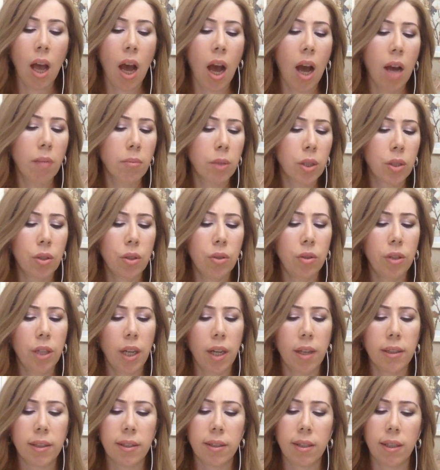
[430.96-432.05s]
I'm sorry
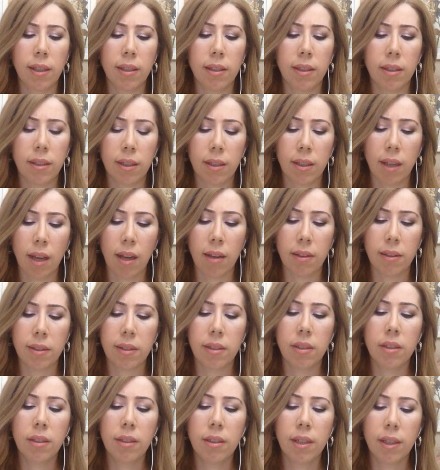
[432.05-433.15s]
I said it,
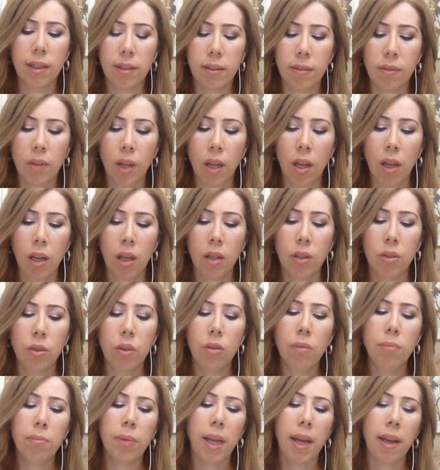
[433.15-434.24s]
answered Dan.
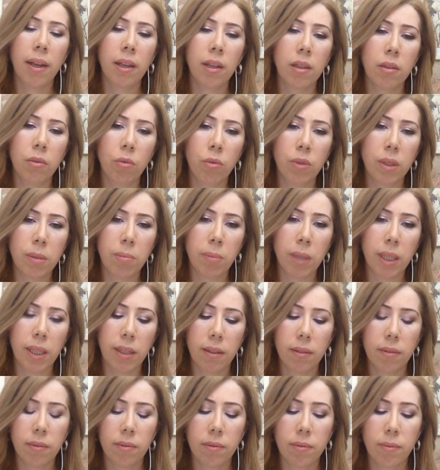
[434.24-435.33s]
Don't be angry with me.
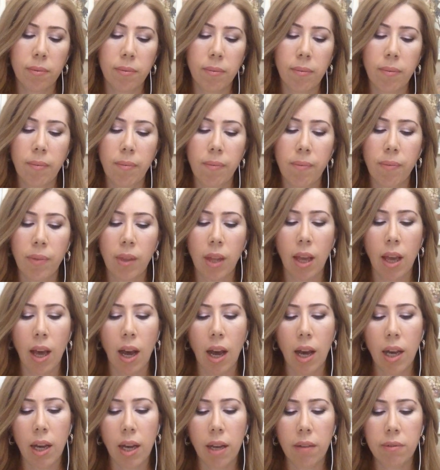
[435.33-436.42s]

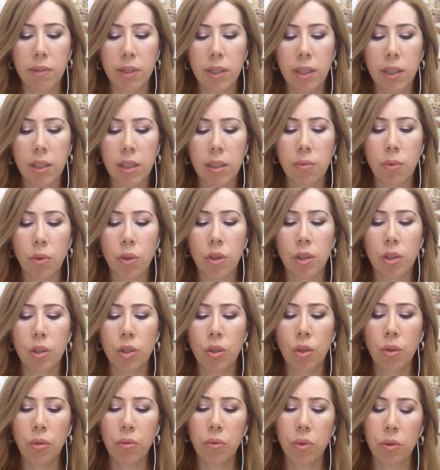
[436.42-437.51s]
I have tickets for a
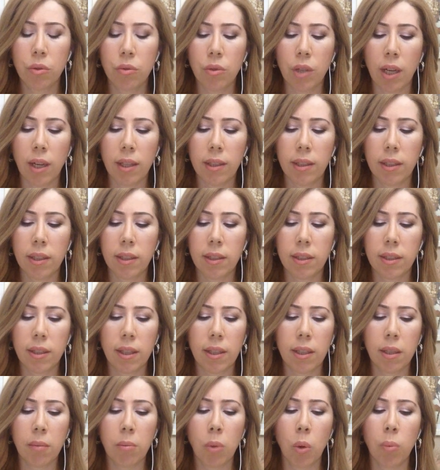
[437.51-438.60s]
show tonight, he
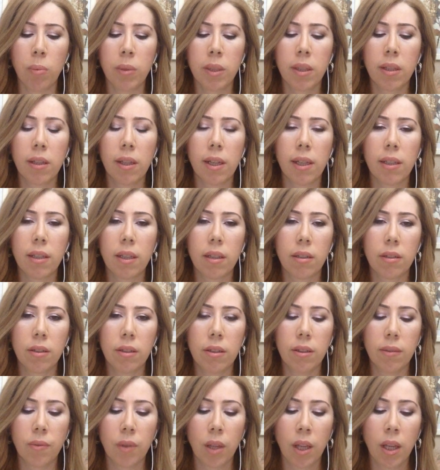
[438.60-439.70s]
said a moment later.
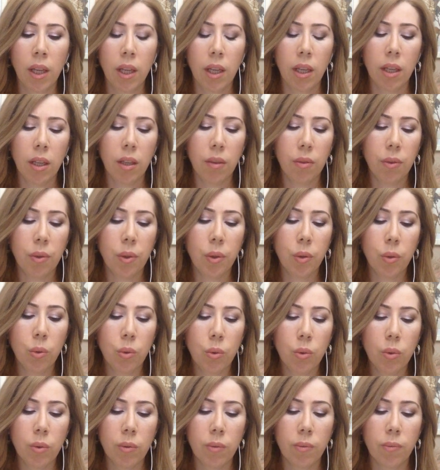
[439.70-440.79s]
If you...